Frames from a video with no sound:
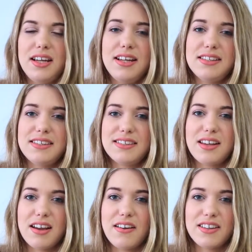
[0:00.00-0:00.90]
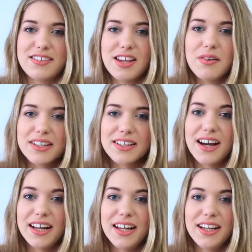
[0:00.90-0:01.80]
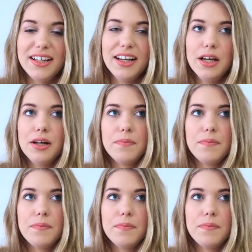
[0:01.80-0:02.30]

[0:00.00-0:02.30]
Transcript: it's like so exciting,